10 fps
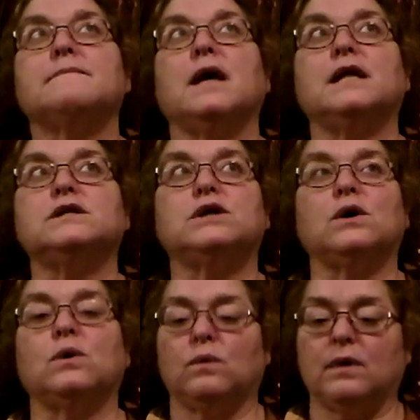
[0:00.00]
And
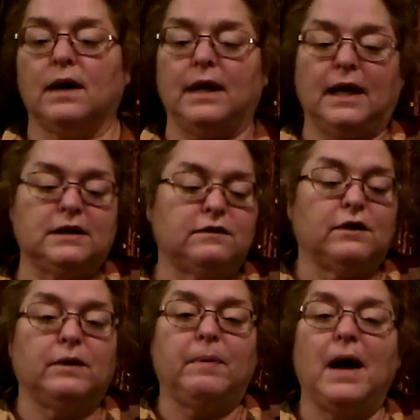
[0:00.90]
so it's
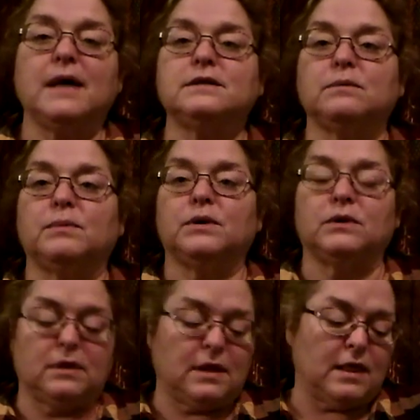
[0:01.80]
very
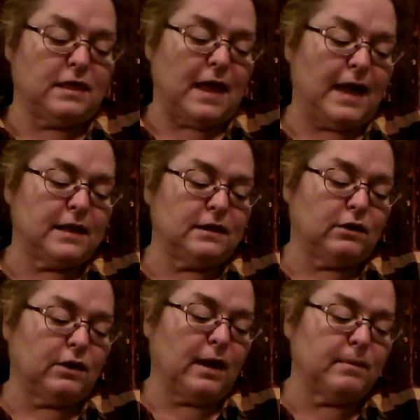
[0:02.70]
possible that
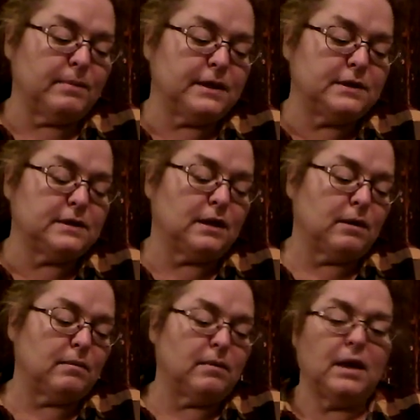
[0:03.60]
there can be
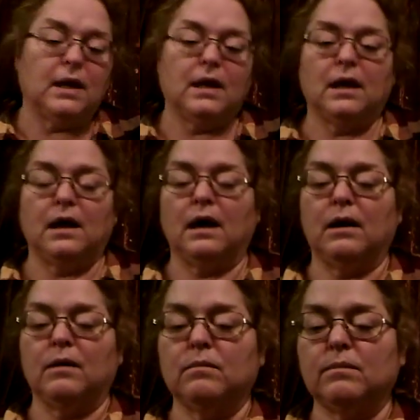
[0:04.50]
some
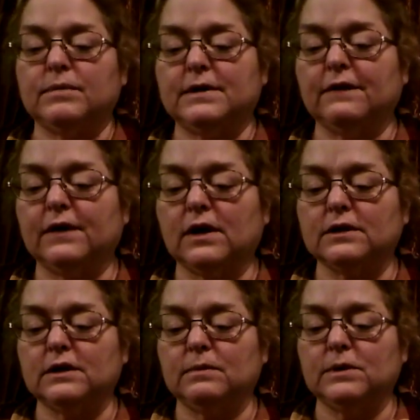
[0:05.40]

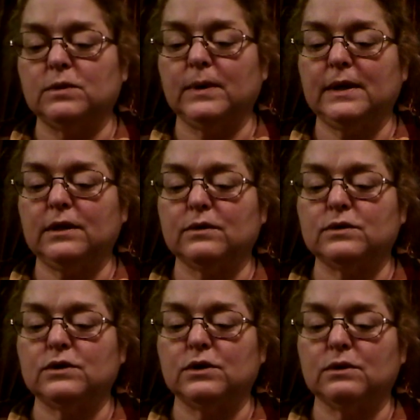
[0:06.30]
difficulty between
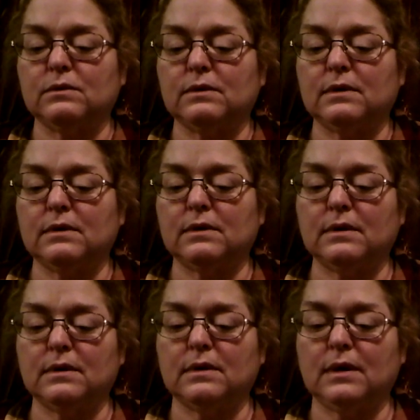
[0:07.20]
those two.
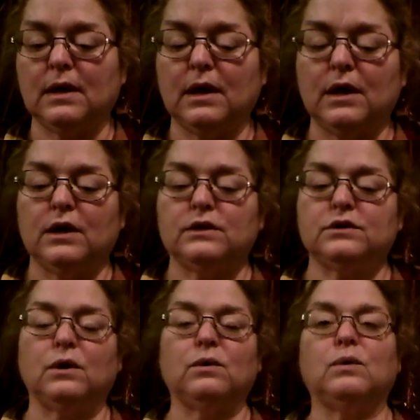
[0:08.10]

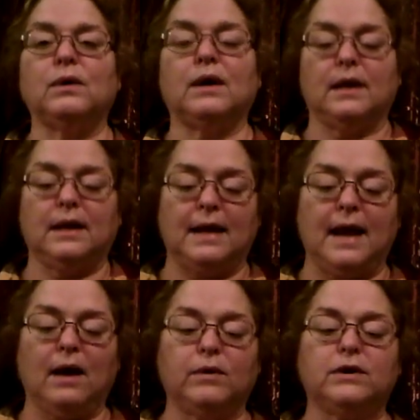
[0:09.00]
So,
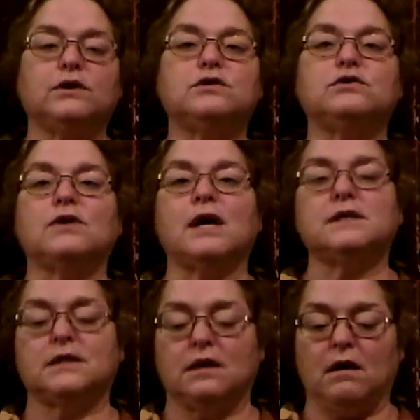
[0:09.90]
now with the
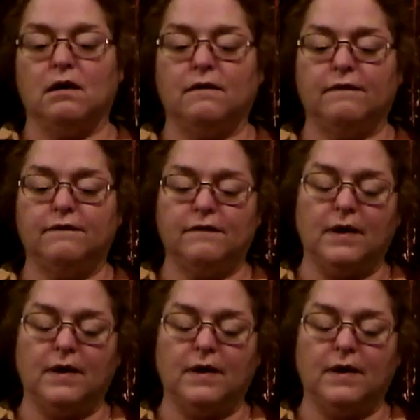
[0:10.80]
stress of